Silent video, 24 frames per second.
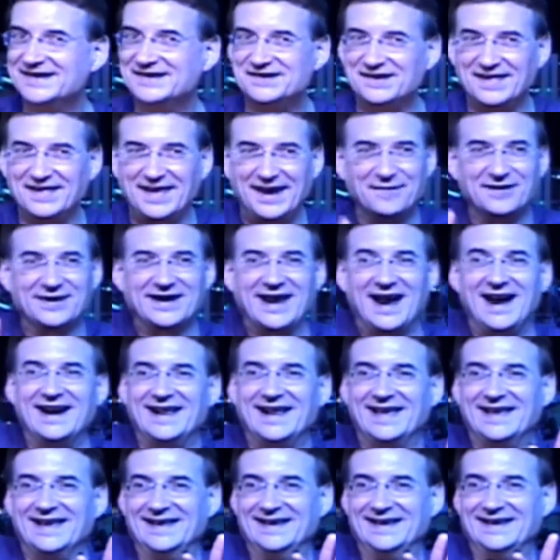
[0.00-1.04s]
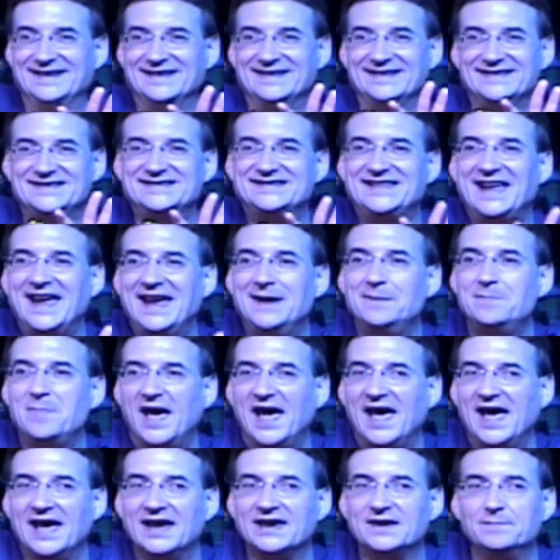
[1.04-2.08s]
So they were kind of staying
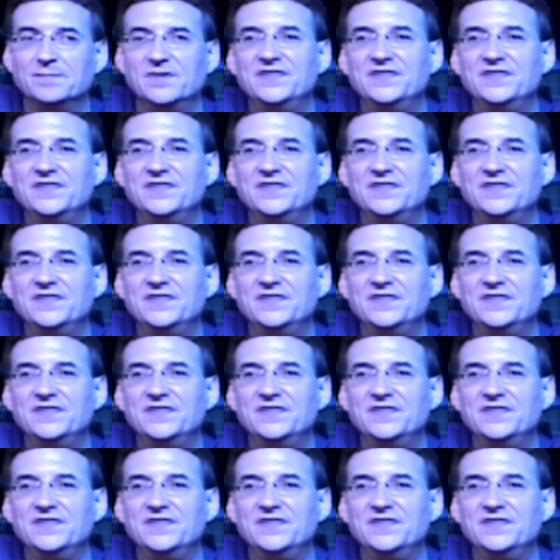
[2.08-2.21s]
back.